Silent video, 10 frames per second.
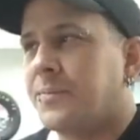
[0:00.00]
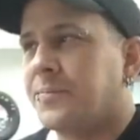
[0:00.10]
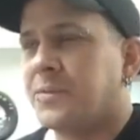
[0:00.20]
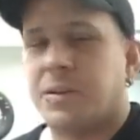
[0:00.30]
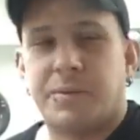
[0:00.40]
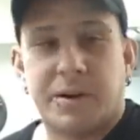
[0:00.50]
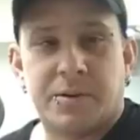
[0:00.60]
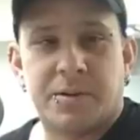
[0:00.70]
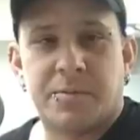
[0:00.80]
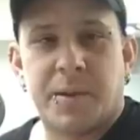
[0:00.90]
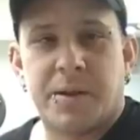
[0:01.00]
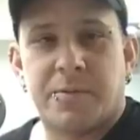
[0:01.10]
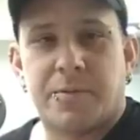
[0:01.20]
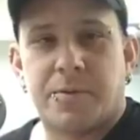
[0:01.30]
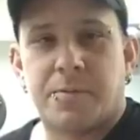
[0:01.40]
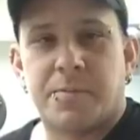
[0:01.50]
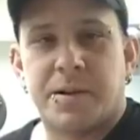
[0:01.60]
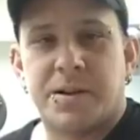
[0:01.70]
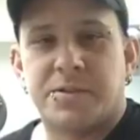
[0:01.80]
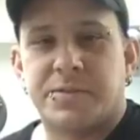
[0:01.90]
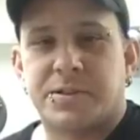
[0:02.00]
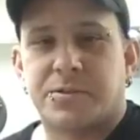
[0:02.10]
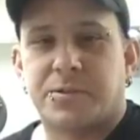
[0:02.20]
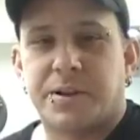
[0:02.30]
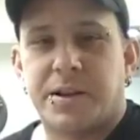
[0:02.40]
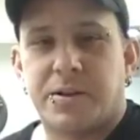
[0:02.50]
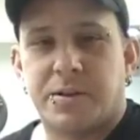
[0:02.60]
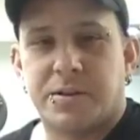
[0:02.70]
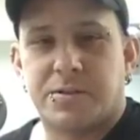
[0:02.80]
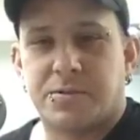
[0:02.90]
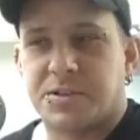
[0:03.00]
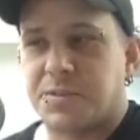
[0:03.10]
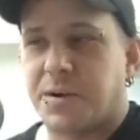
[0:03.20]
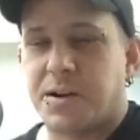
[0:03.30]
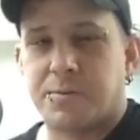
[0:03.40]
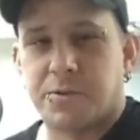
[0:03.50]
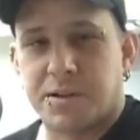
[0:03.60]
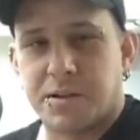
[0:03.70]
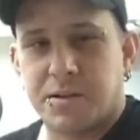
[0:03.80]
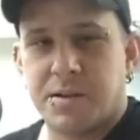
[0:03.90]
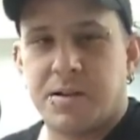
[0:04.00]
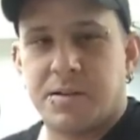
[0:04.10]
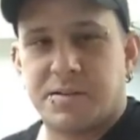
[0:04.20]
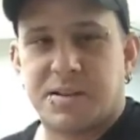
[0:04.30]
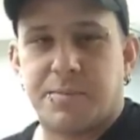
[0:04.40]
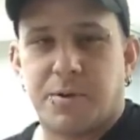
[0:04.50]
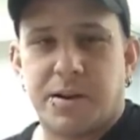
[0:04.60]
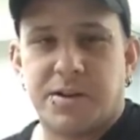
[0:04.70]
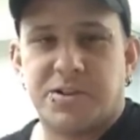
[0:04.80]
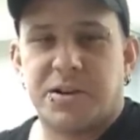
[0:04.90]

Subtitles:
And then when you go to the main forum page, if you scroll down, and it's towards the bottom where they separate each